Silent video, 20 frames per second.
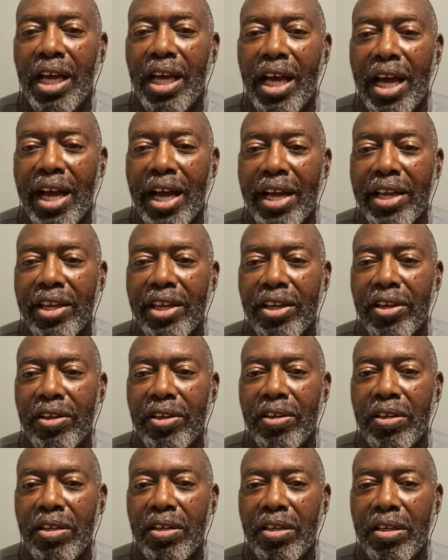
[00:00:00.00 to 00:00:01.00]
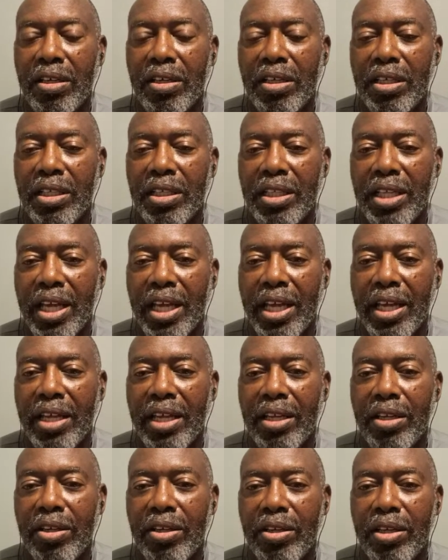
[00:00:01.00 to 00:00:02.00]
higher
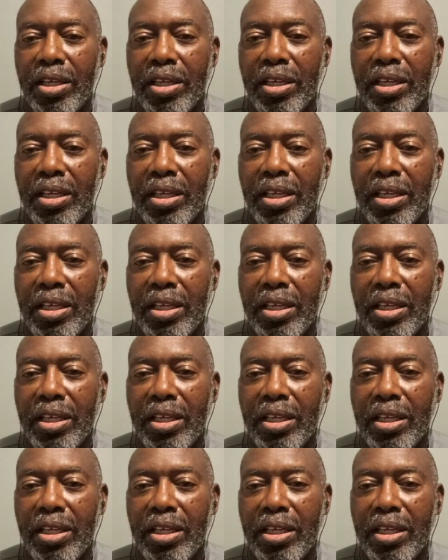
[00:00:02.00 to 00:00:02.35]
than